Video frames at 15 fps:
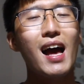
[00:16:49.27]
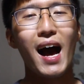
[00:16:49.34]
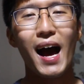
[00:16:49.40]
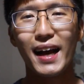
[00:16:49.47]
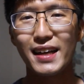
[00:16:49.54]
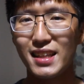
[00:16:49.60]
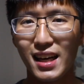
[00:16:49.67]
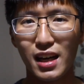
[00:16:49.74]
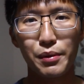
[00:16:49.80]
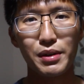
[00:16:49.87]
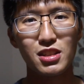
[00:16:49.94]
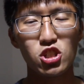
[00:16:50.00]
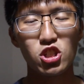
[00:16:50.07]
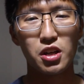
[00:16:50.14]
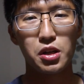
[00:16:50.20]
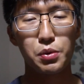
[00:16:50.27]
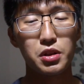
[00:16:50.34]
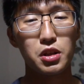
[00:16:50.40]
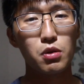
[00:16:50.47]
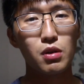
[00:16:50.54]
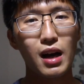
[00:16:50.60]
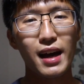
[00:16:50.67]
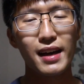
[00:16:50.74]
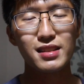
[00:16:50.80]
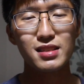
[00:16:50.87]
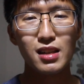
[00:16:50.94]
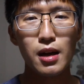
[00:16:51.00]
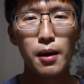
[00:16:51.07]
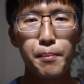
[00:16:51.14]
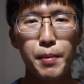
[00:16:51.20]
I can't wait to share it with you guys.
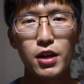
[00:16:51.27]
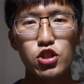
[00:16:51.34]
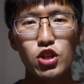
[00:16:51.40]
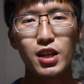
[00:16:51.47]
Make sure